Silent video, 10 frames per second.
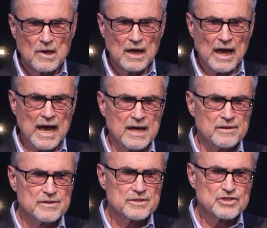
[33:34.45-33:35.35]

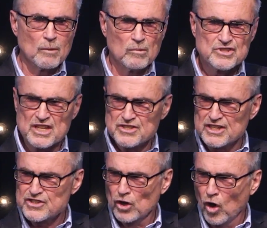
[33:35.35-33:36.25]
and someone says, it's
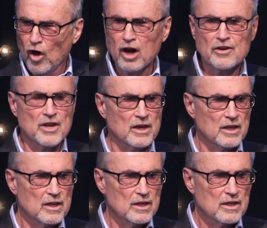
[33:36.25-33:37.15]
the Lord.
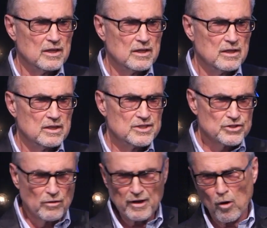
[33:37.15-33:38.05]
And so
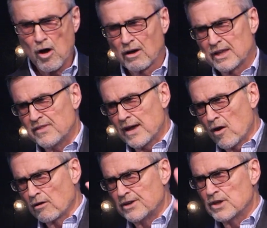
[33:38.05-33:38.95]
they
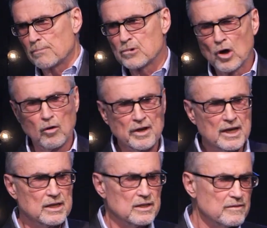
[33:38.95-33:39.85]
all end up going,
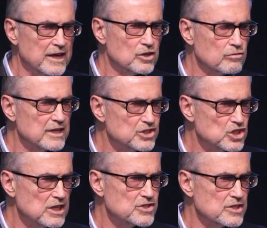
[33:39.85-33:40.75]
and they greet
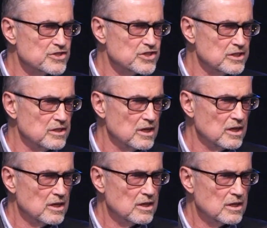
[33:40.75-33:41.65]
Jesus, and
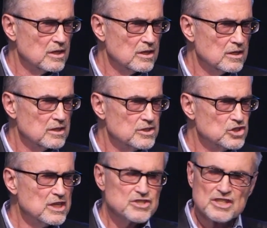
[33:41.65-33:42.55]

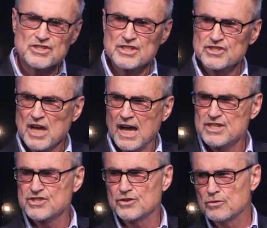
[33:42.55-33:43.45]
Jesus decides
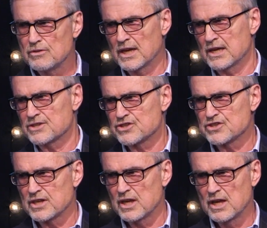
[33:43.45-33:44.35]
to do this.
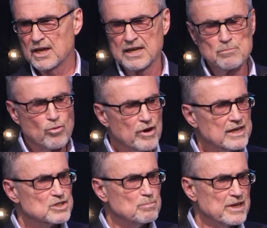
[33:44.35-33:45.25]
He
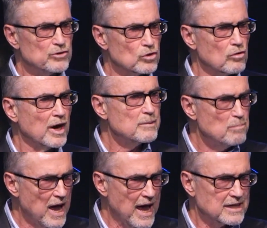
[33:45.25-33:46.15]
brings Peter right
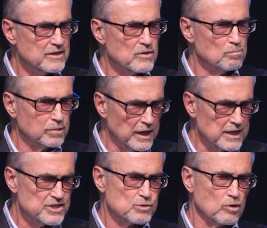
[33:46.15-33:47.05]
back to the
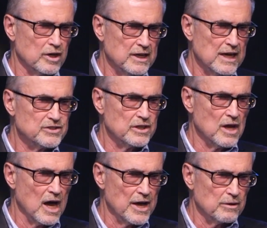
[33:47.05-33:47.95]
place where he had
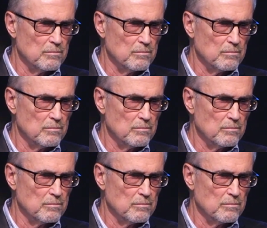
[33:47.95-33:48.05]
denied him